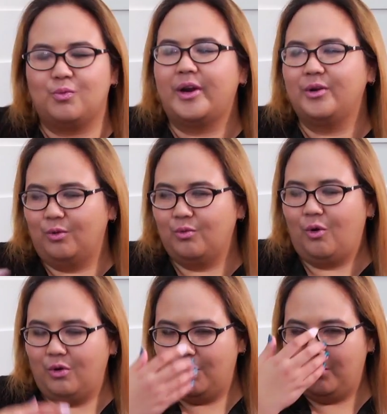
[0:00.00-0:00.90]
right or
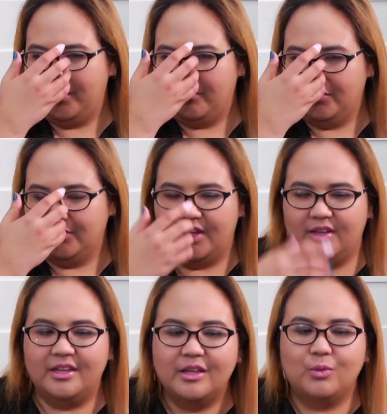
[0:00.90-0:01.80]
wrong or whatever,
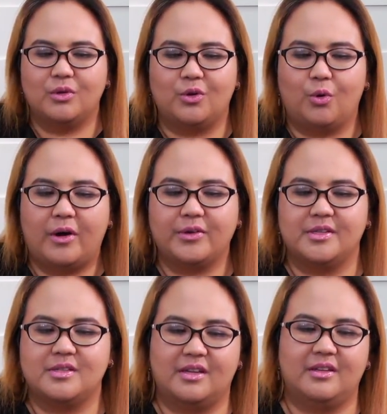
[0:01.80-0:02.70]
he will go out
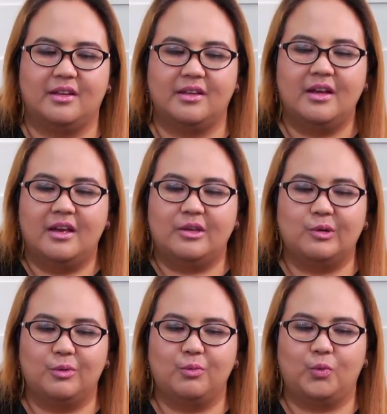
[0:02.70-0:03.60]
and say that,
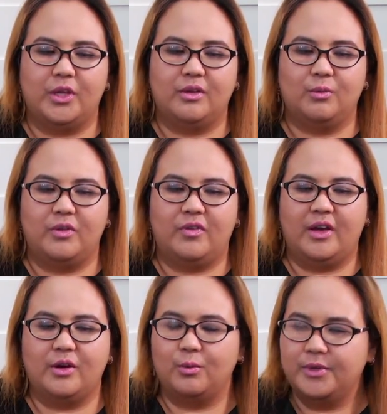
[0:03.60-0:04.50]
we've
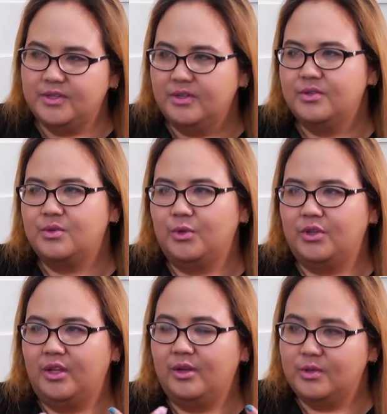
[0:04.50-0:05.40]
had our reasons, we
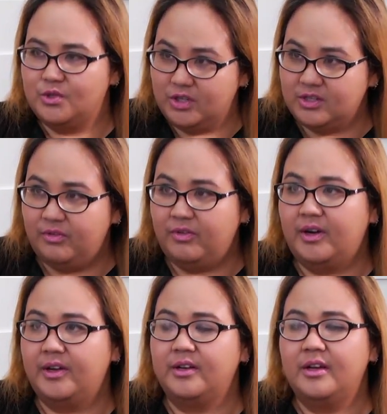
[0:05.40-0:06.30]
think it's
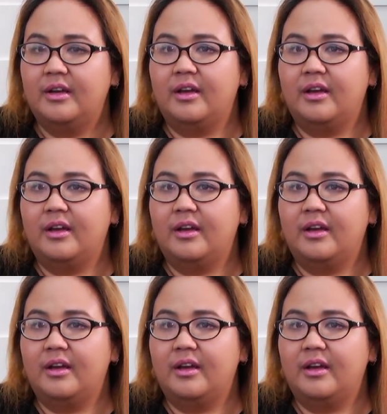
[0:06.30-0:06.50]
justified,